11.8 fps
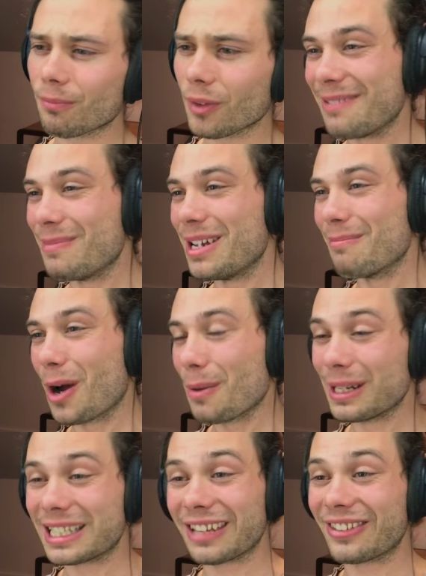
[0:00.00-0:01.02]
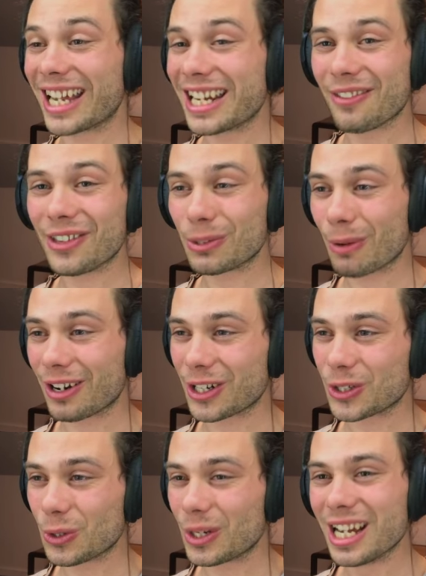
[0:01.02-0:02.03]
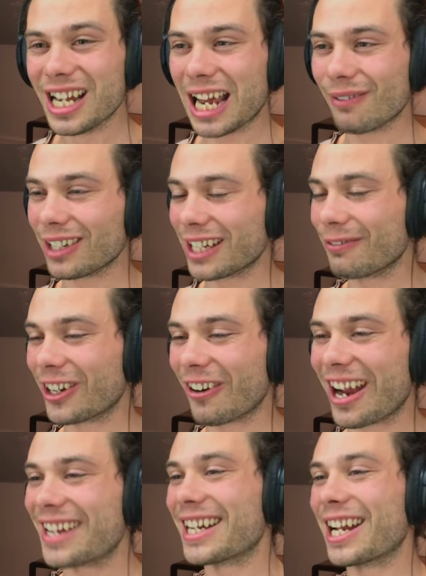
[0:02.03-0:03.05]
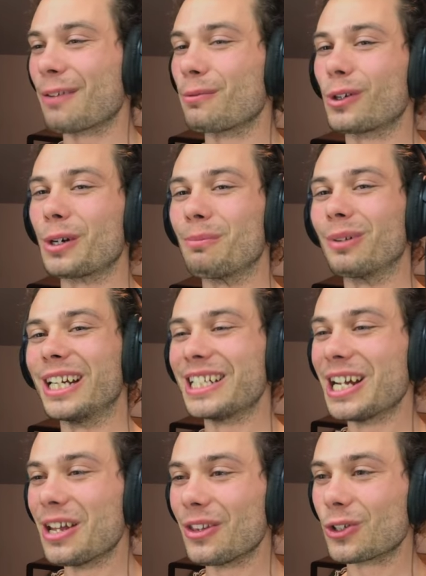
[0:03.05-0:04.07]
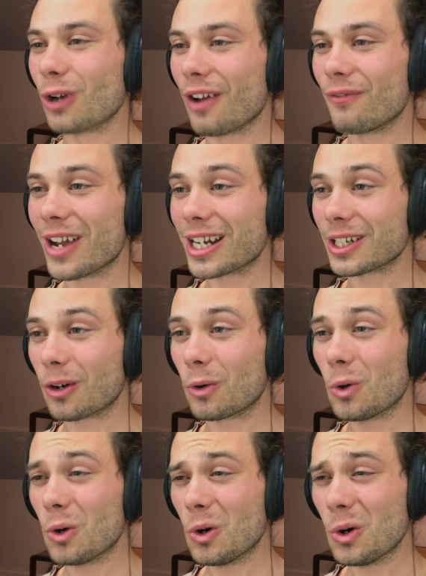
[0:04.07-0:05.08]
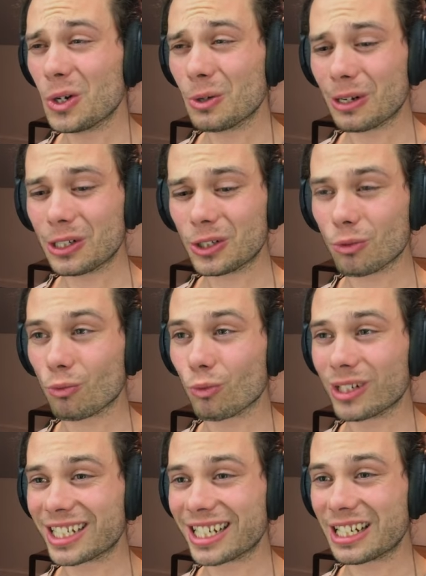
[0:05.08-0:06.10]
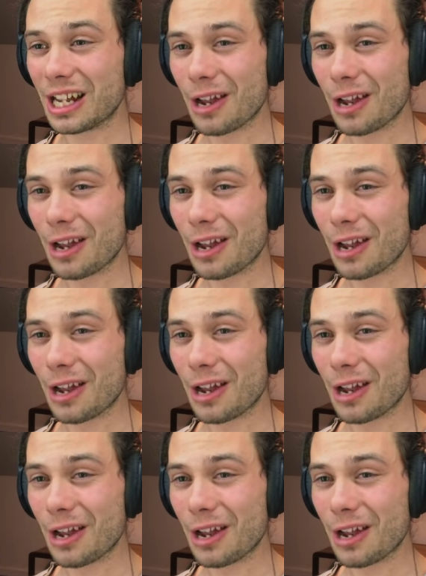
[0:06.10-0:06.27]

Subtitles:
In mere moments at the end of this round, I should have 11 grand and I will complete the trifecta. Or do I just risk it